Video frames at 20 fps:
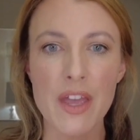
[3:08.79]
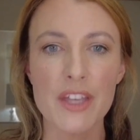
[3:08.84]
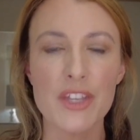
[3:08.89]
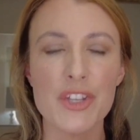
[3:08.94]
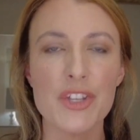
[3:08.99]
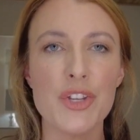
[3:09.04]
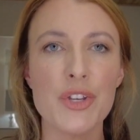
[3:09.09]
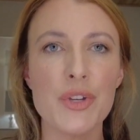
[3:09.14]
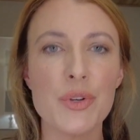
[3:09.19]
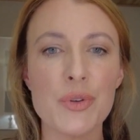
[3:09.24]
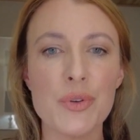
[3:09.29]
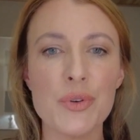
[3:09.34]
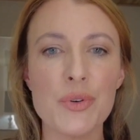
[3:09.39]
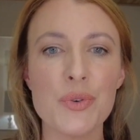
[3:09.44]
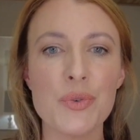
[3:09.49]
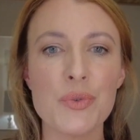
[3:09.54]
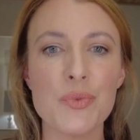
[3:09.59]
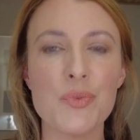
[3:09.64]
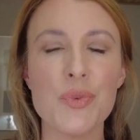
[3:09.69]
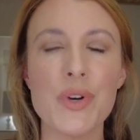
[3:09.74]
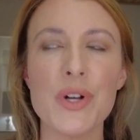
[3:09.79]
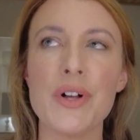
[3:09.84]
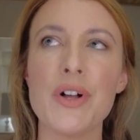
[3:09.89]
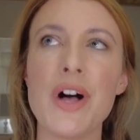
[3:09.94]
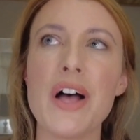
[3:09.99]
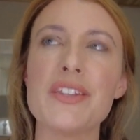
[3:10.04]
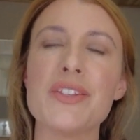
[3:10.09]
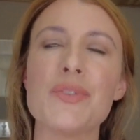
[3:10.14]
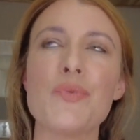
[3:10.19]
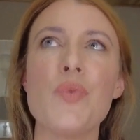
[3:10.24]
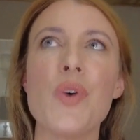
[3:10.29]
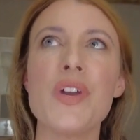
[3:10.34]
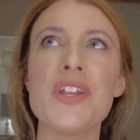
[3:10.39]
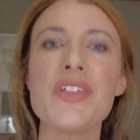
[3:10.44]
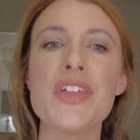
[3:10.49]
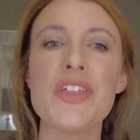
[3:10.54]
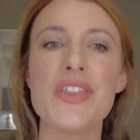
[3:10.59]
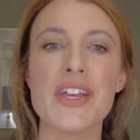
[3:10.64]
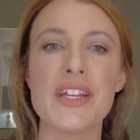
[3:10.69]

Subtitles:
One of the